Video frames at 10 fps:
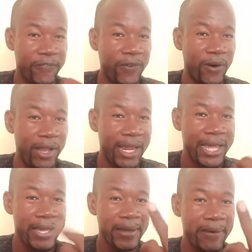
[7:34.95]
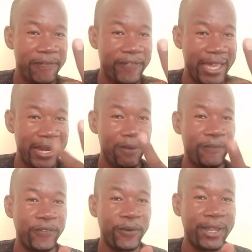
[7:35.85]
Fall, fell,
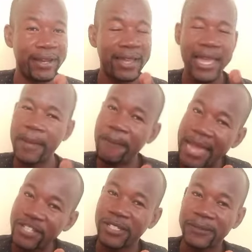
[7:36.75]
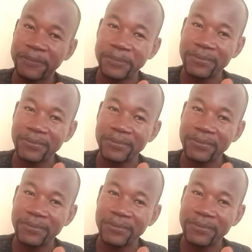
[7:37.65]
fallen. Imagine.